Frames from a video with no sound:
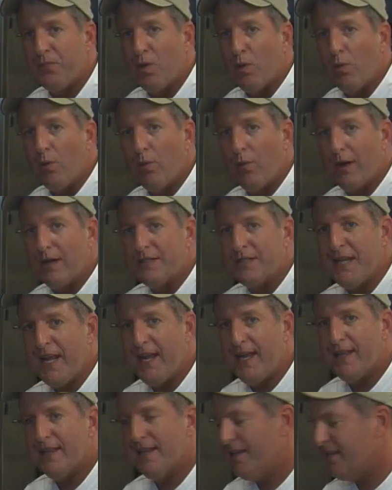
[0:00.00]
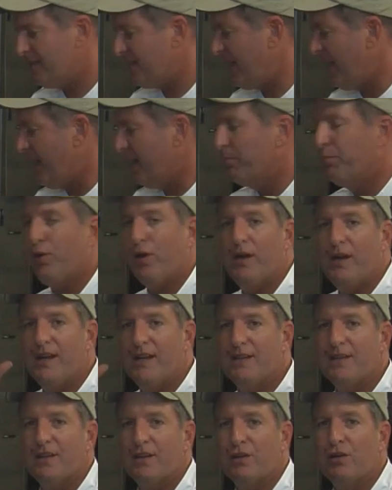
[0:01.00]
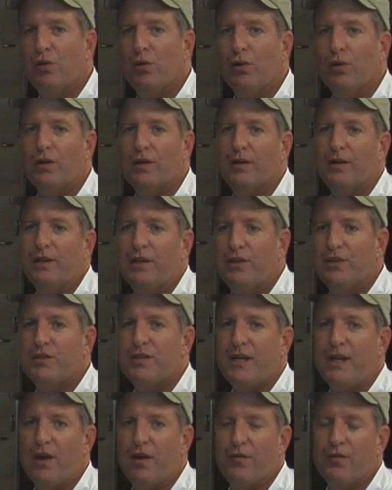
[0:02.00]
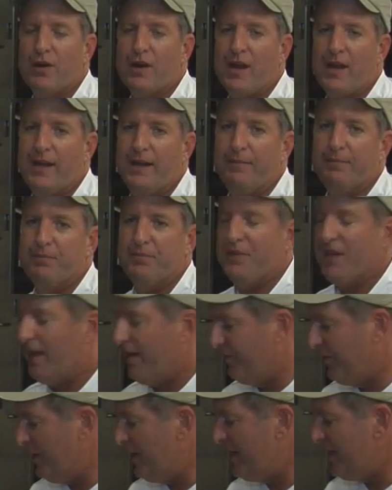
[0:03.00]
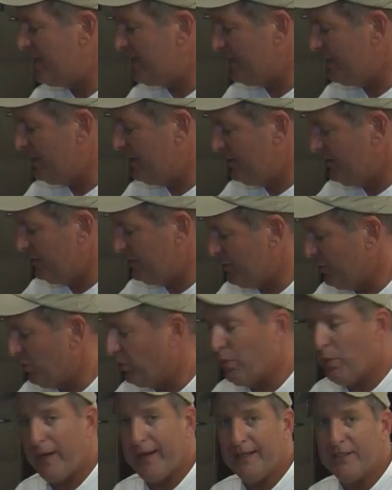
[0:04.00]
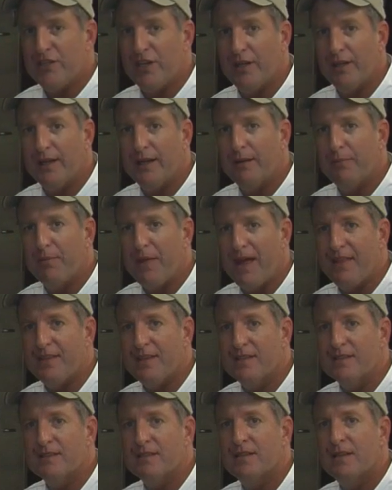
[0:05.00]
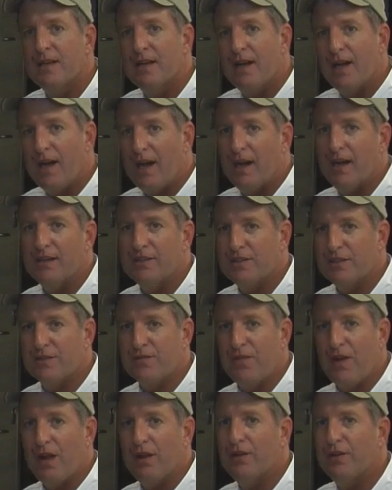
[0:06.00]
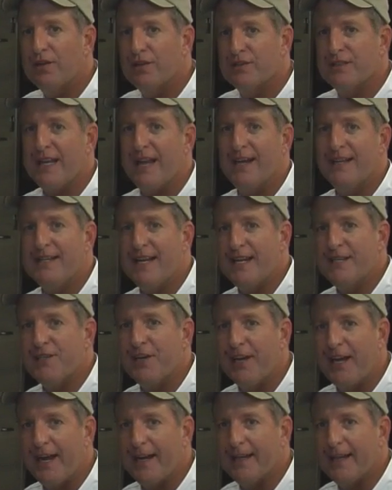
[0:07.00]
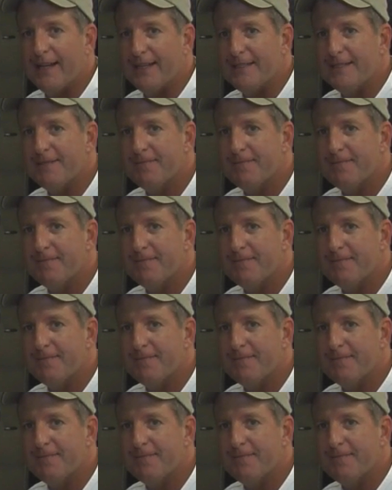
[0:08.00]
we want to take this and put it into the cooler, usually overnight. If you need to do quick chilling methods, just follow your sanitation guidelines.